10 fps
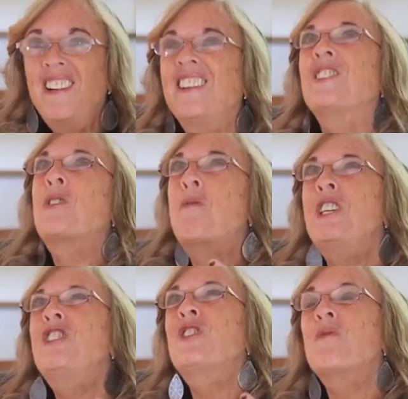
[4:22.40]
So
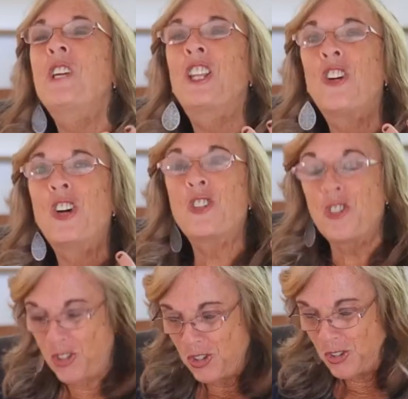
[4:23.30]
we learned
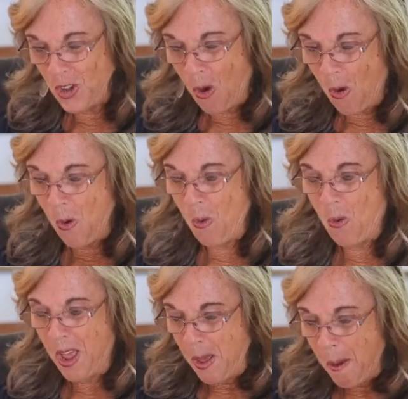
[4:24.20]
so
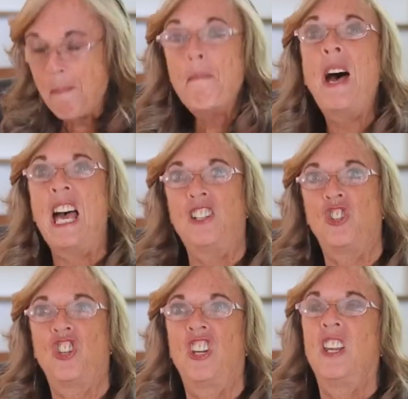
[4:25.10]

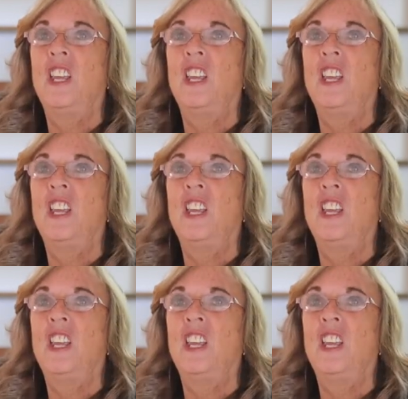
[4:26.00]
much.